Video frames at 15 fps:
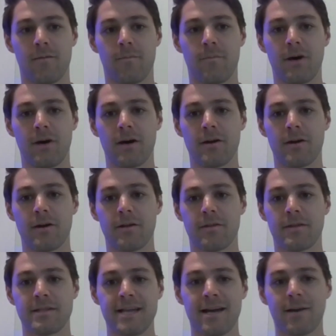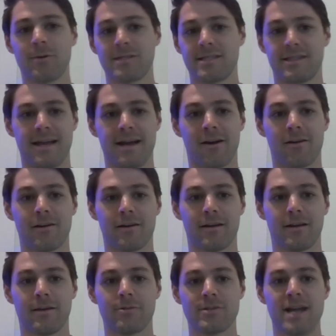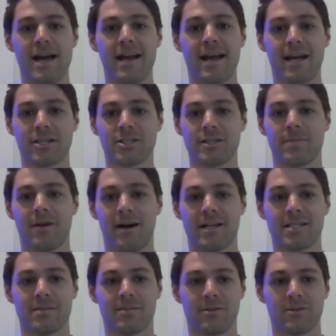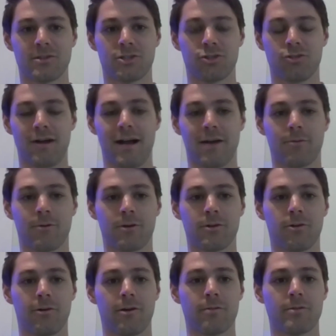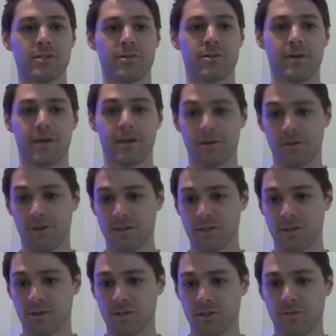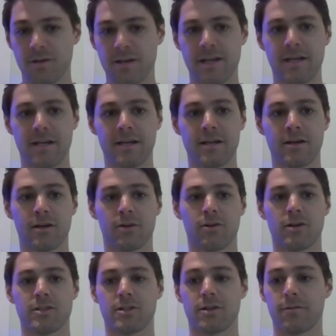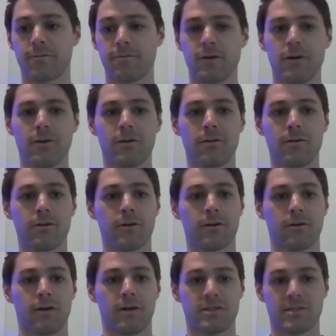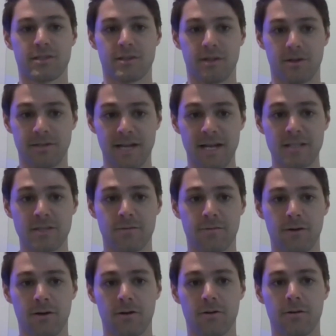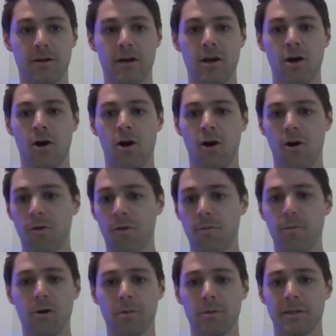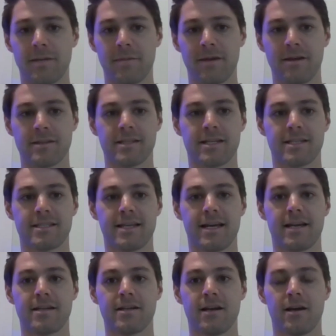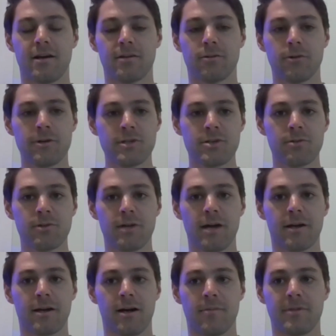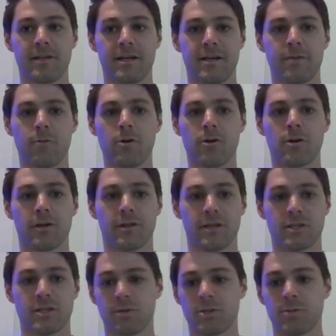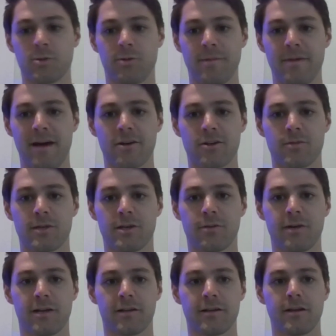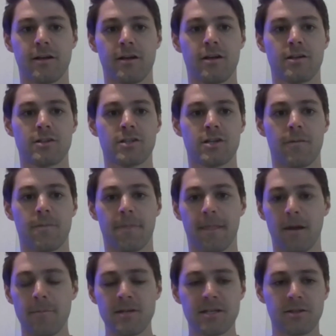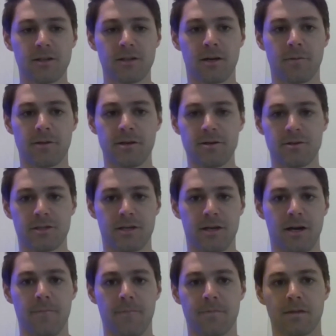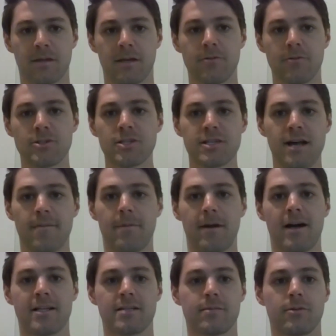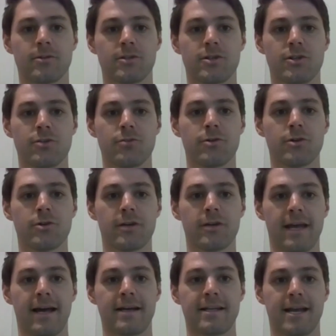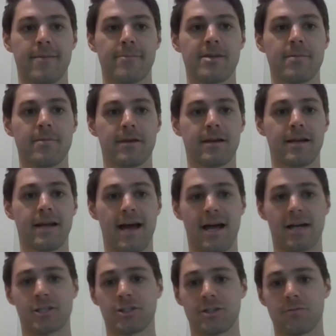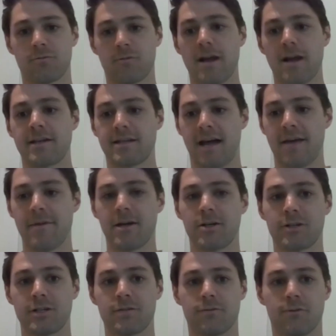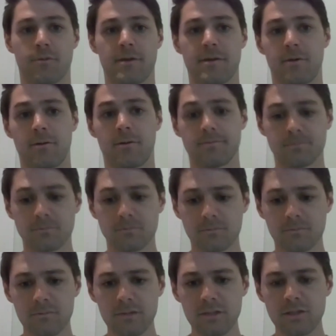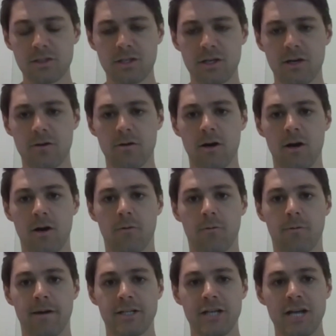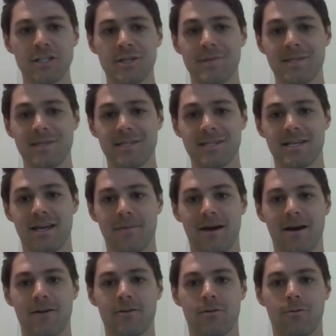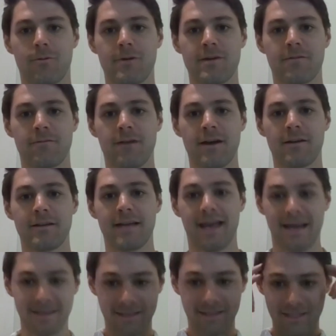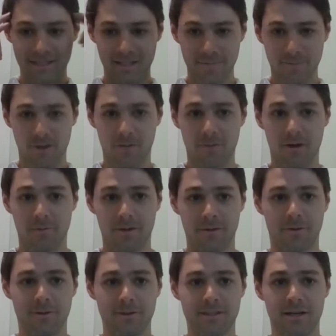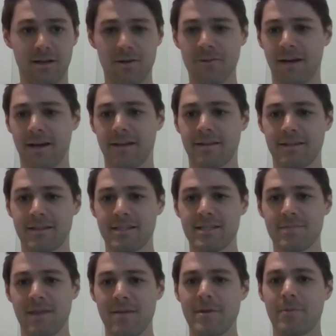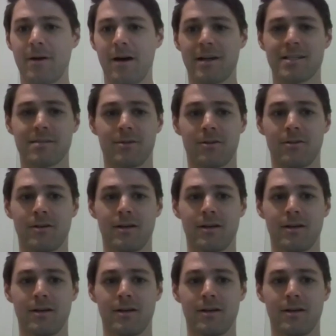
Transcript: But the tech wasn't there. It was not actually possible to track what a lawyer was doing across their screen, across their phone, across their desk phone, all the mobile emails they send. Lawyers do a lot of complicated work and they switch between matters really quickly. So, up until a couple of years ago, it was just not possible to do good AI timekeeping and actually write time entries for people. So, when ChatGPT came out, we finally had this light bulb moment where we said, okay, this is maybe possible.